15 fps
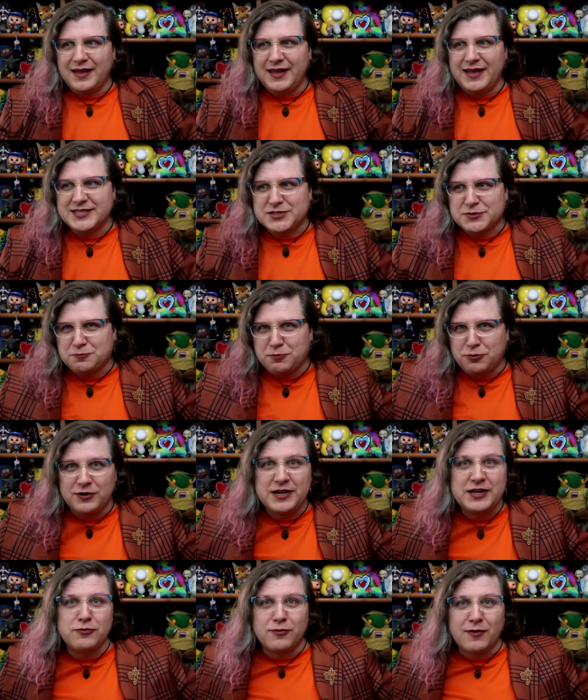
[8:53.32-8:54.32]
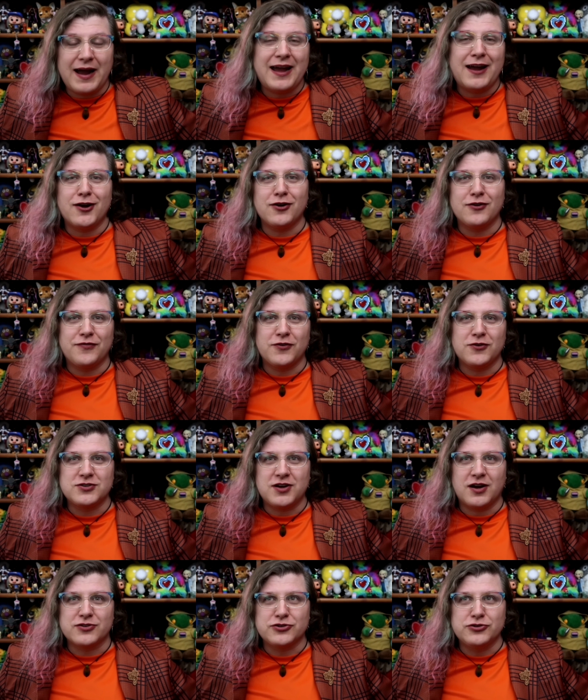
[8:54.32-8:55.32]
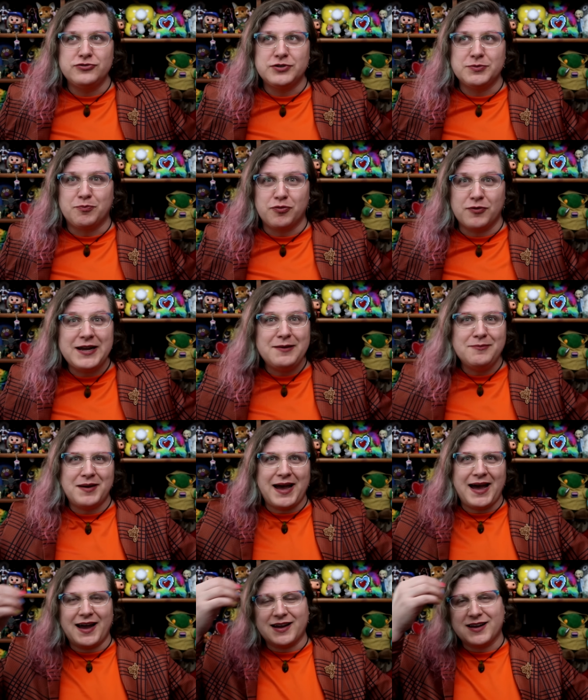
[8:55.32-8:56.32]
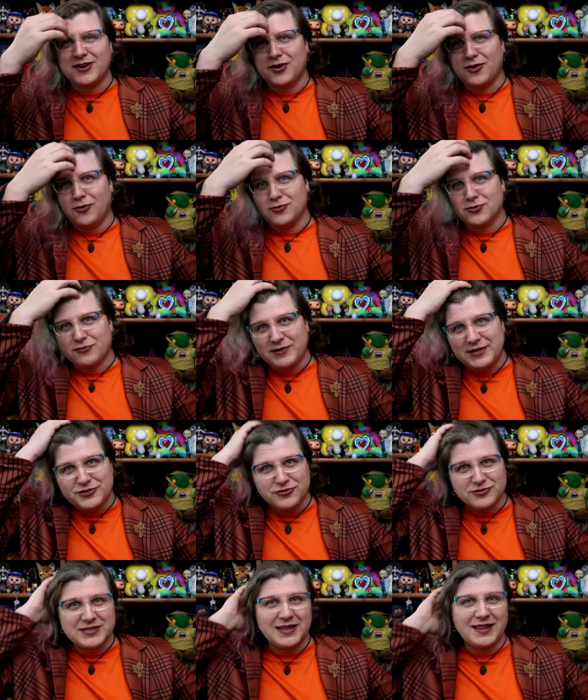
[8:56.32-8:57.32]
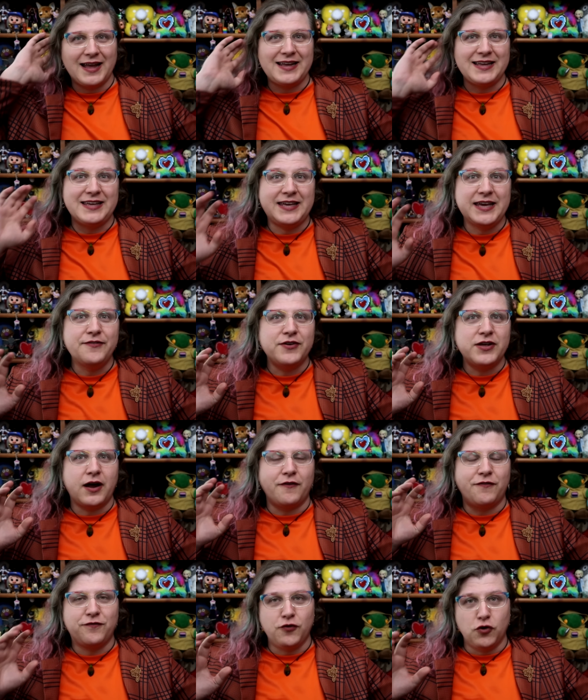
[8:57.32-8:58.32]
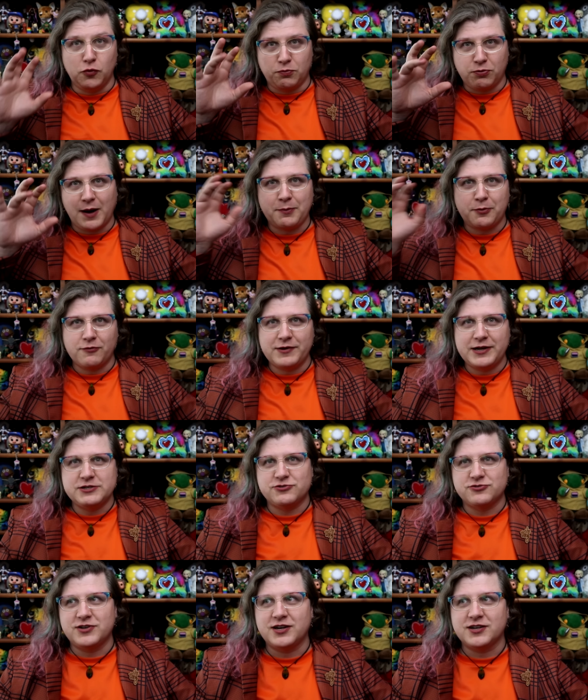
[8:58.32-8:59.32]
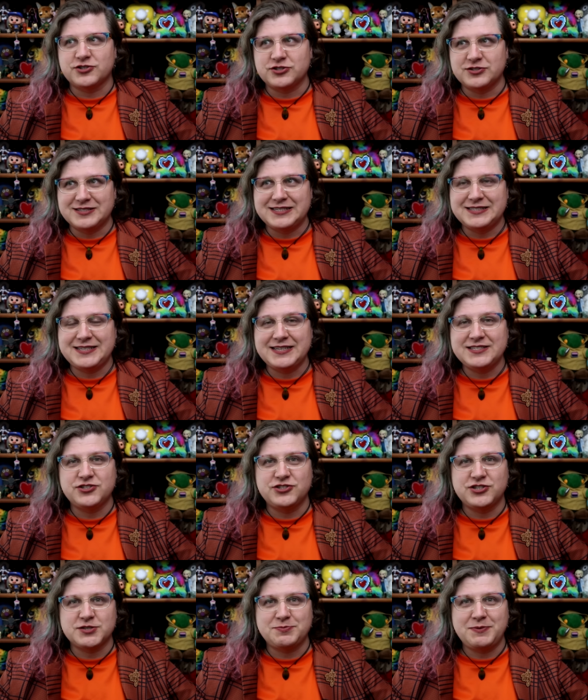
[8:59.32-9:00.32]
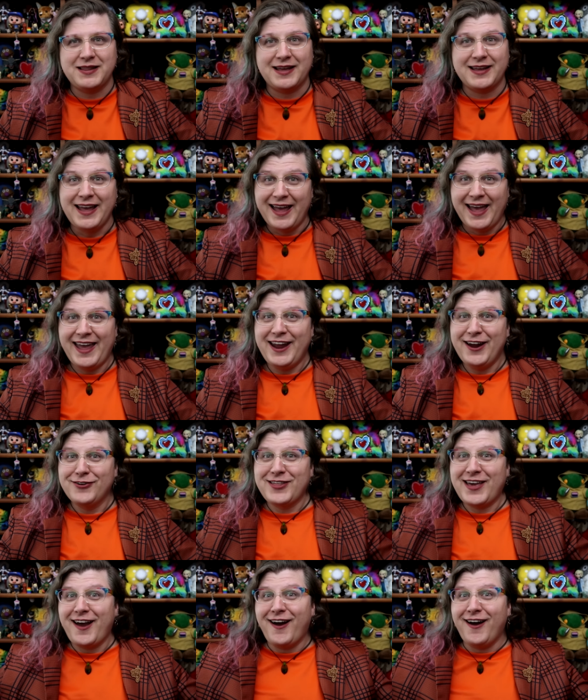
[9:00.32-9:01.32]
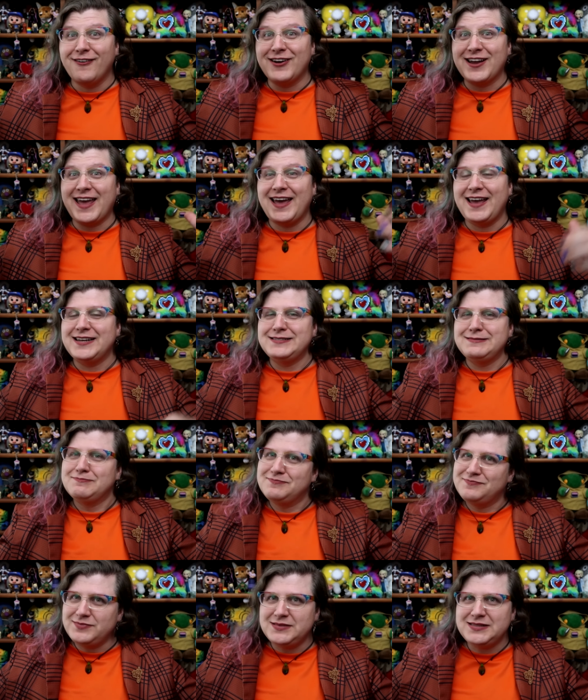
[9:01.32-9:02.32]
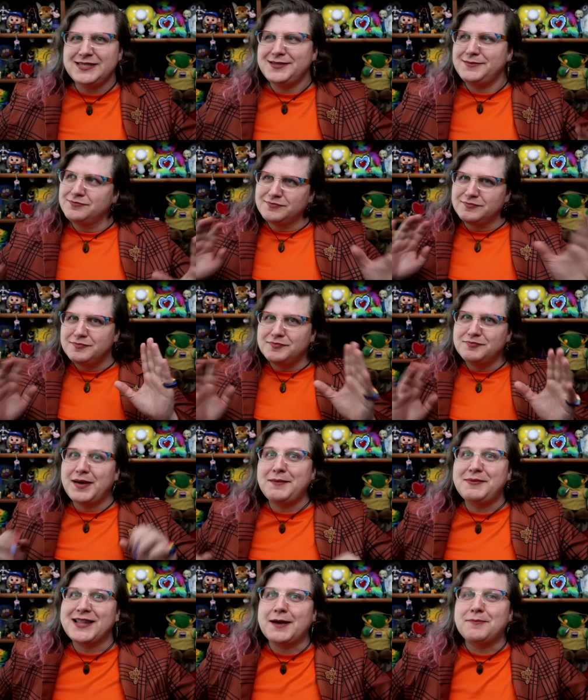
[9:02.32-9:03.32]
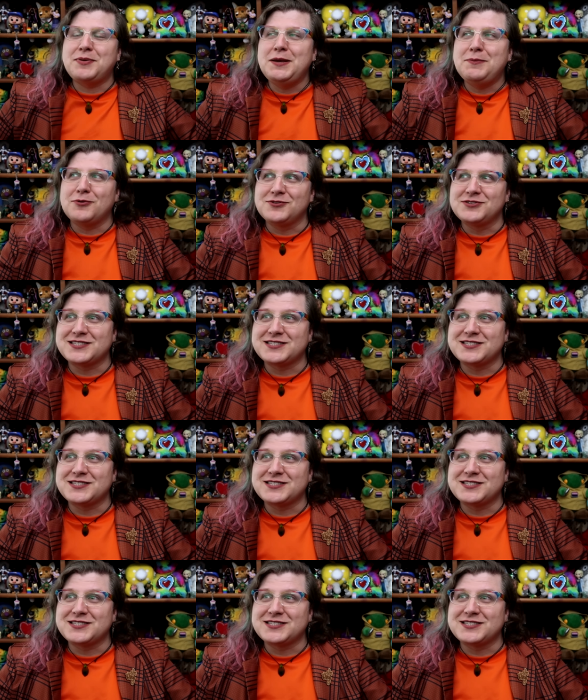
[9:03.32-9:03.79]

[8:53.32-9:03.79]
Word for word: it's pretty rare for Doctor Who to bring back old creatures and, like, give it a full proper reintroduction. It tends to just be like, here they are again. Maybe let people